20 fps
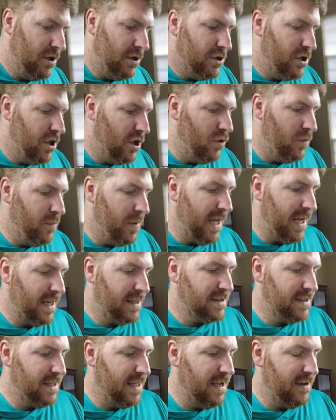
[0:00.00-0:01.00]
Two
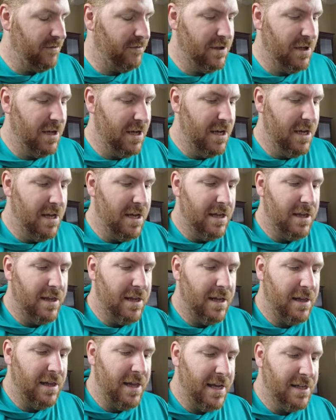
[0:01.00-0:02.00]
packs left.
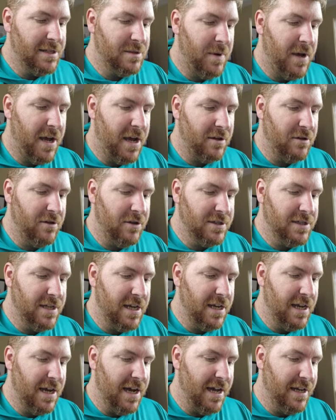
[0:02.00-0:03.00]
That last pack looks
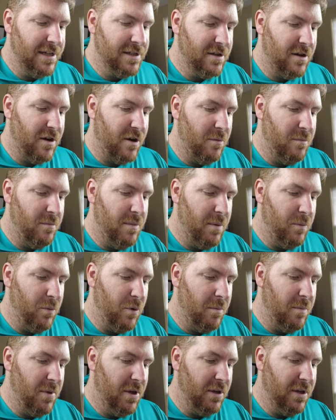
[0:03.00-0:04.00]
like it has our
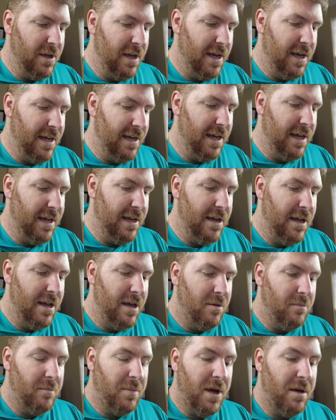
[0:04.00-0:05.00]
memorabilia in it,
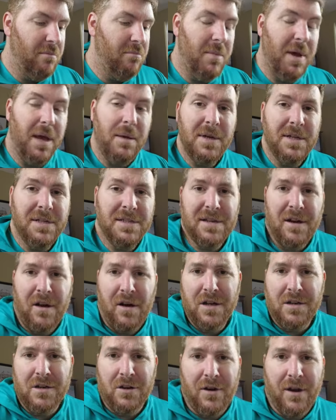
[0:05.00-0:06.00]
but maybe it's
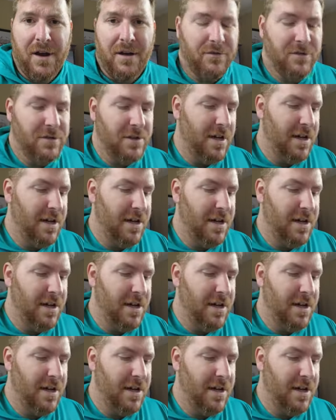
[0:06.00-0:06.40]
autographed.